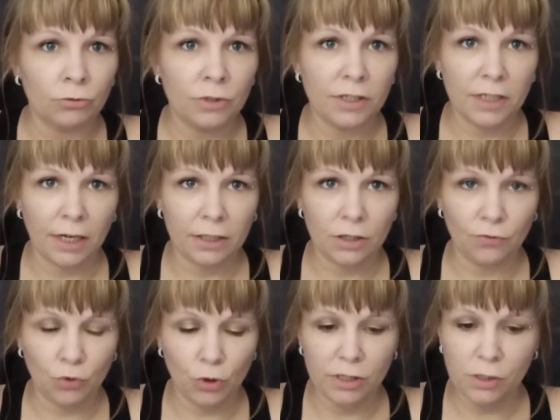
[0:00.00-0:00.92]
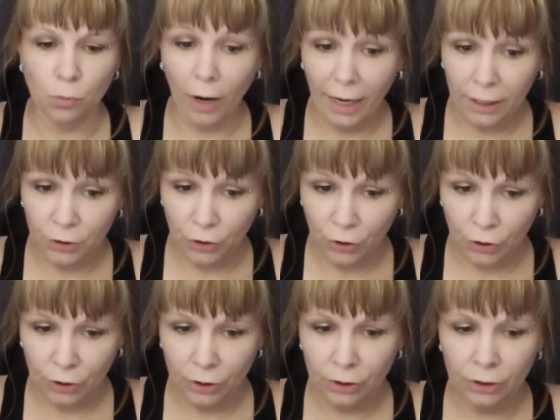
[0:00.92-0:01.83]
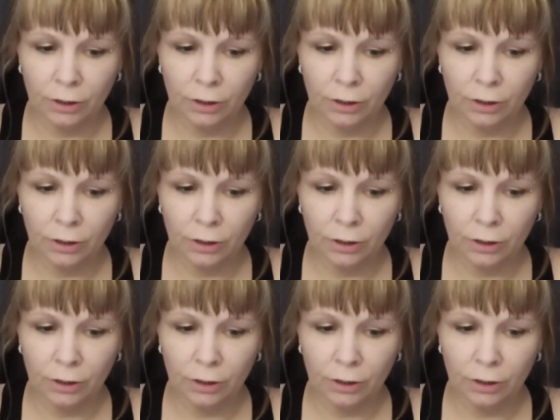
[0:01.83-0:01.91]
Detective Chris Wagner.